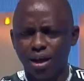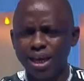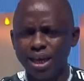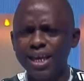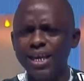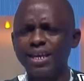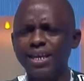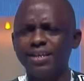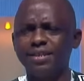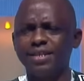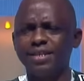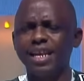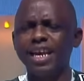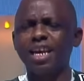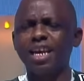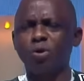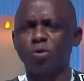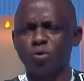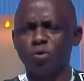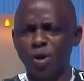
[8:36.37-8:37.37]
He's
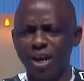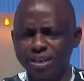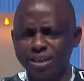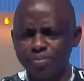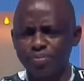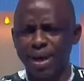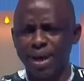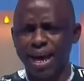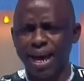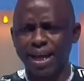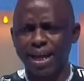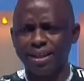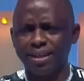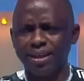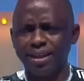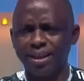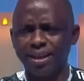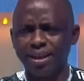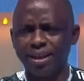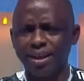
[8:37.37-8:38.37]
a great
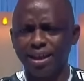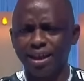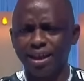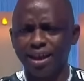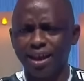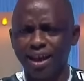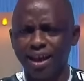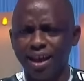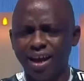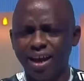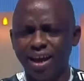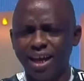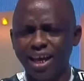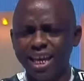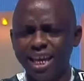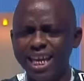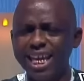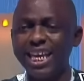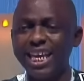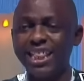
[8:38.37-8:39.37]
man.
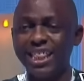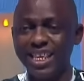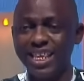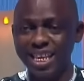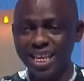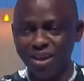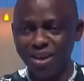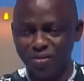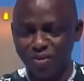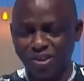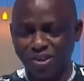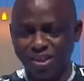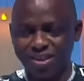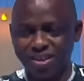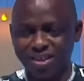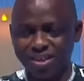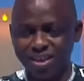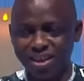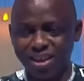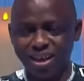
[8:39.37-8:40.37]
He
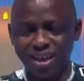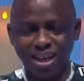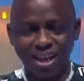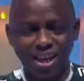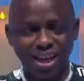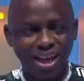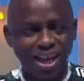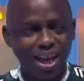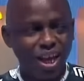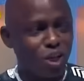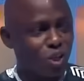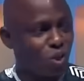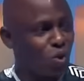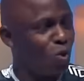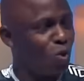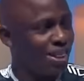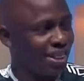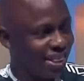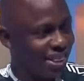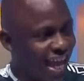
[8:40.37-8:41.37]
lives.
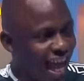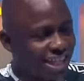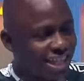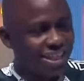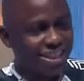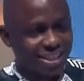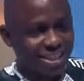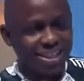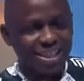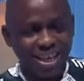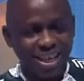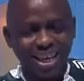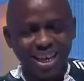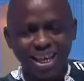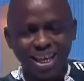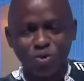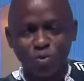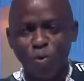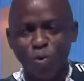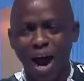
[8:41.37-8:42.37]
So that
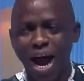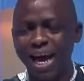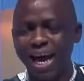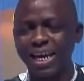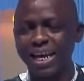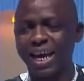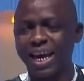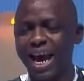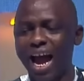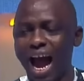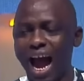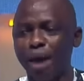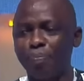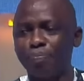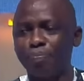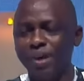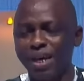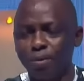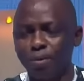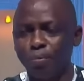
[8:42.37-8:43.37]
is why I
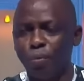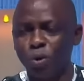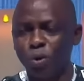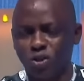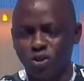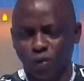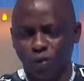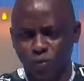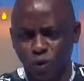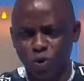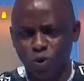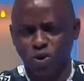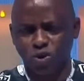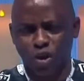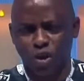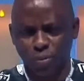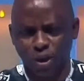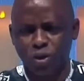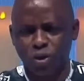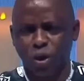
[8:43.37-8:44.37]
pick most of those
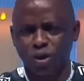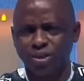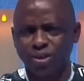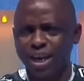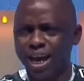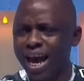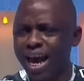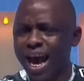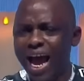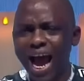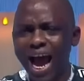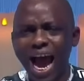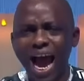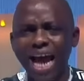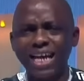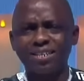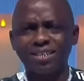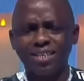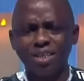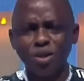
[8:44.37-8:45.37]
songs, because
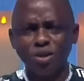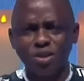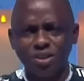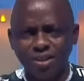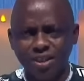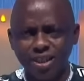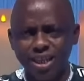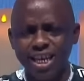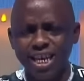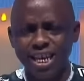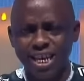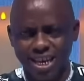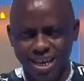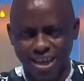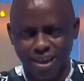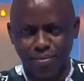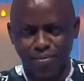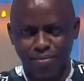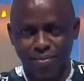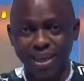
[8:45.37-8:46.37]
I still see
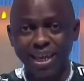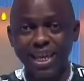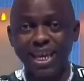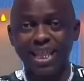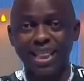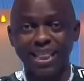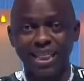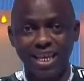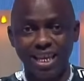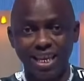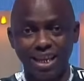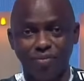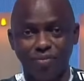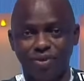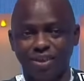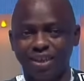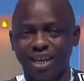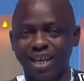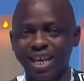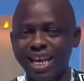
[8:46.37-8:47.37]
him. He
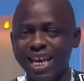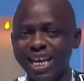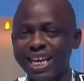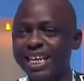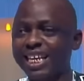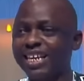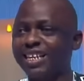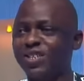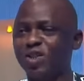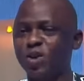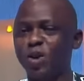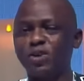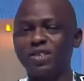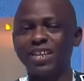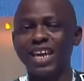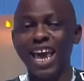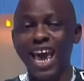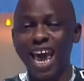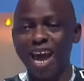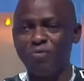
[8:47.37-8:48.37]
lives. He's
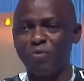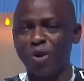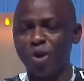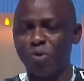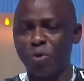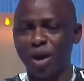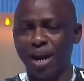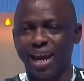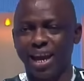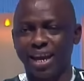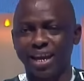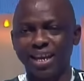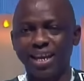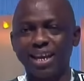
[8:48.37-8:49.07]
just everywhere